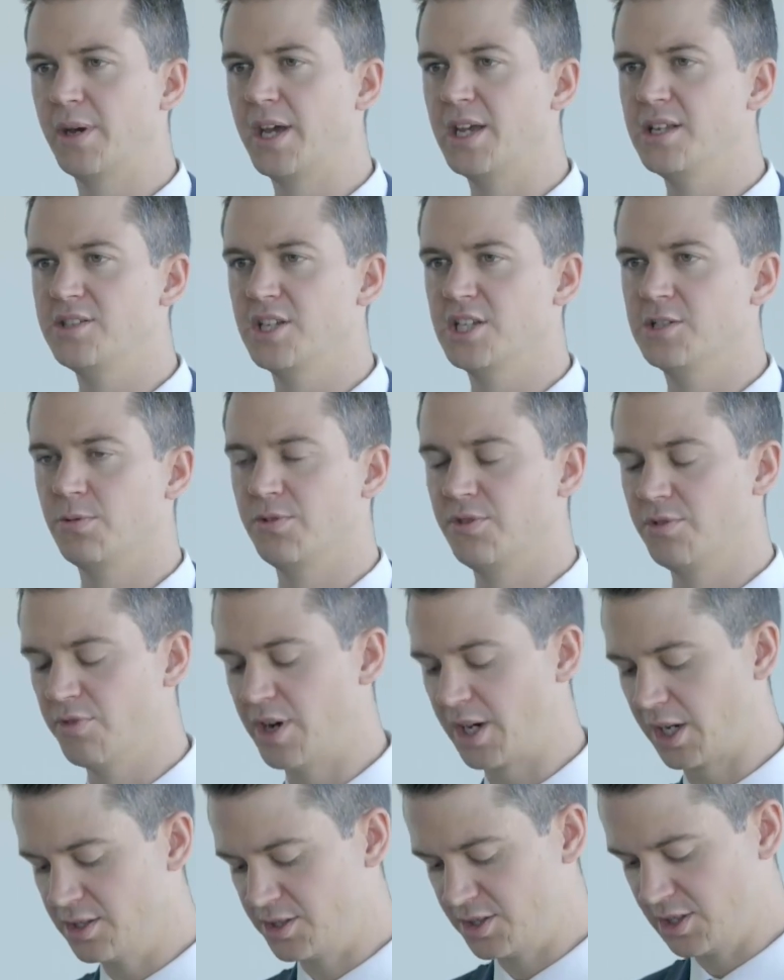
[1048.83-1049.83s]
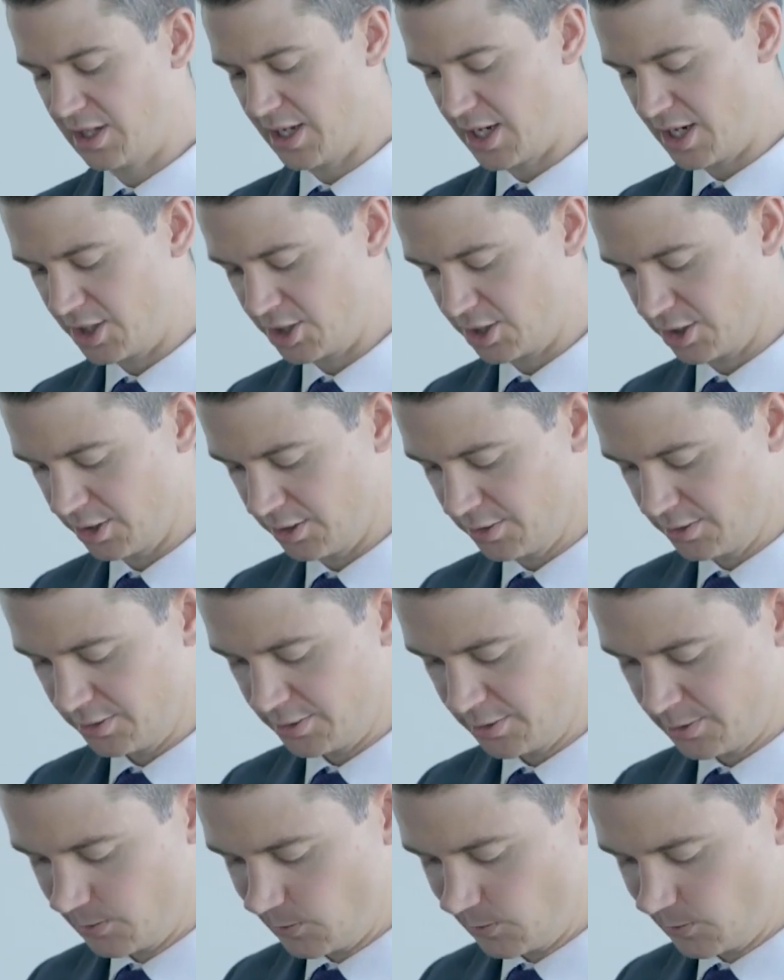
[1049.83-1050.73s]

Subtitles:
basis with the reconciliation.